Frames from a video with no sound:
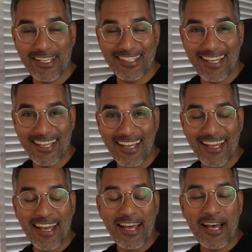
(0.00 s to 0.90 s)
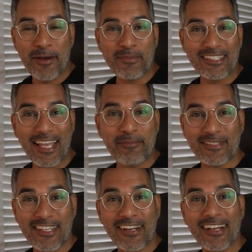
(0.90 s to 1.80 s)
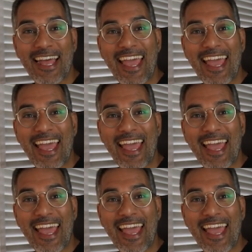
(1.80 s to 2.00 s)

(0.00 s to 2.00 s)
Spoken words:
It's a Samsung